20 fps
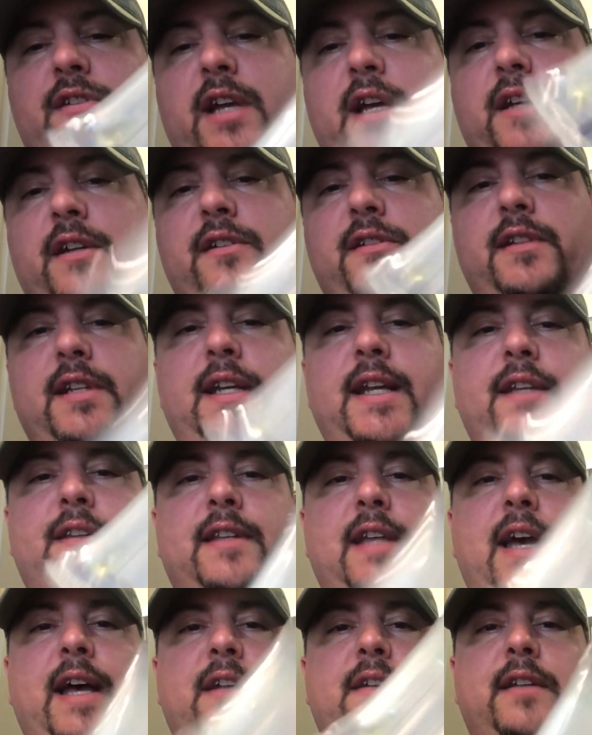seconds to get
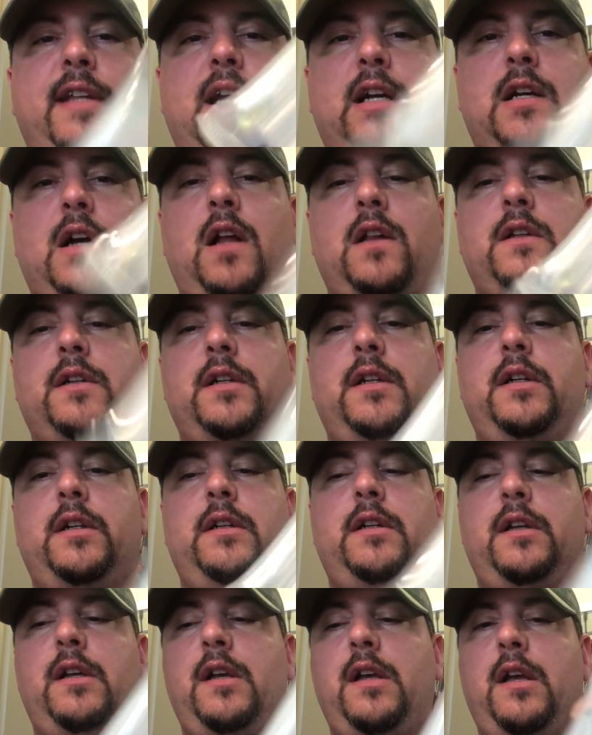that color
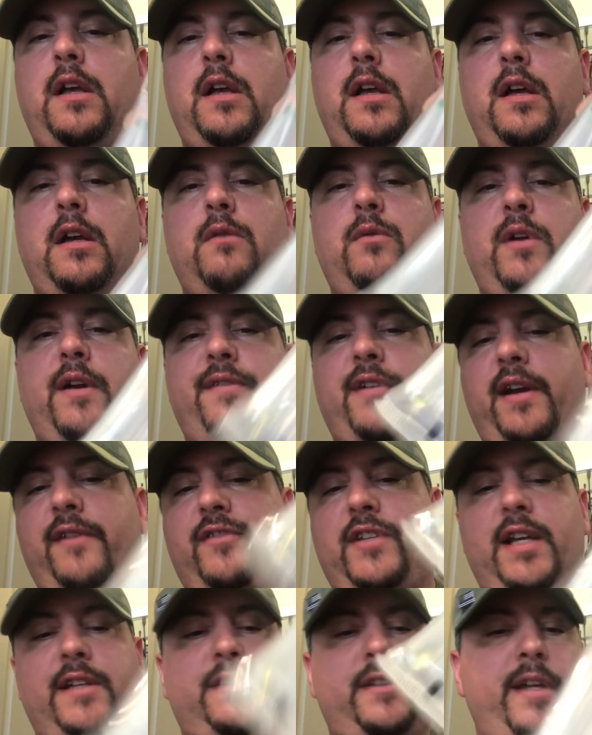whenever I've
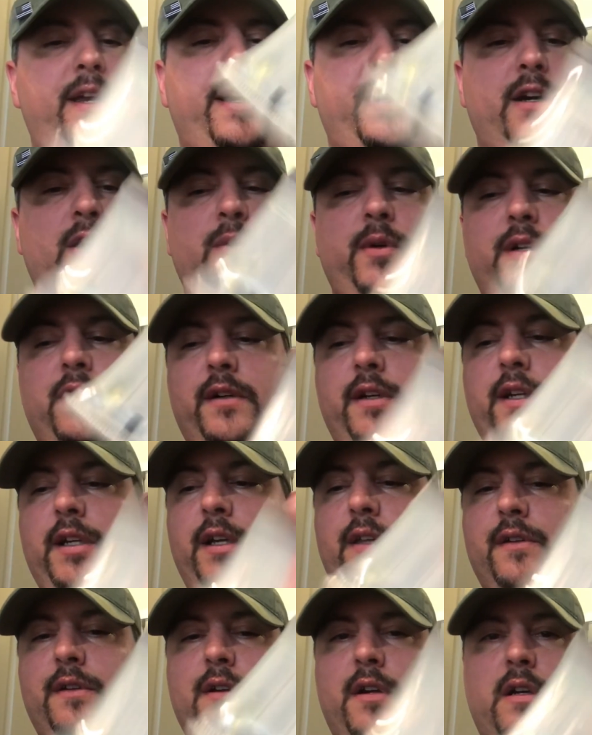tested heroin or any
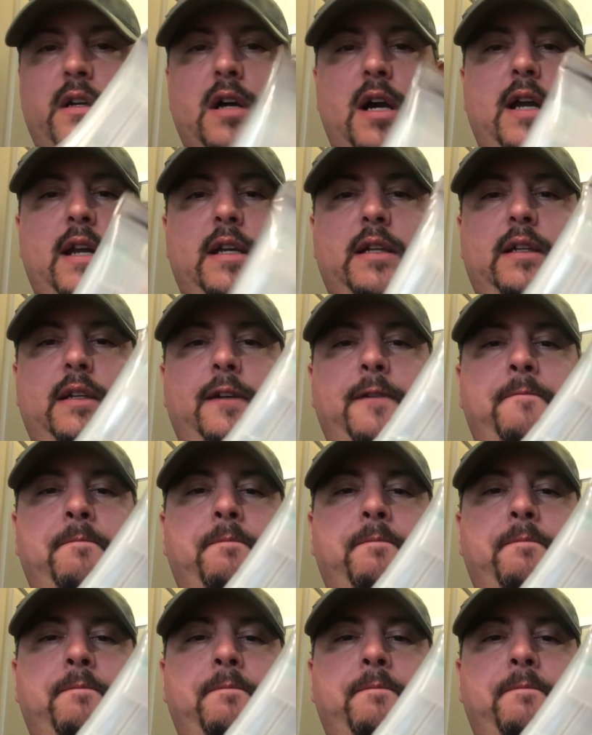other narcotic.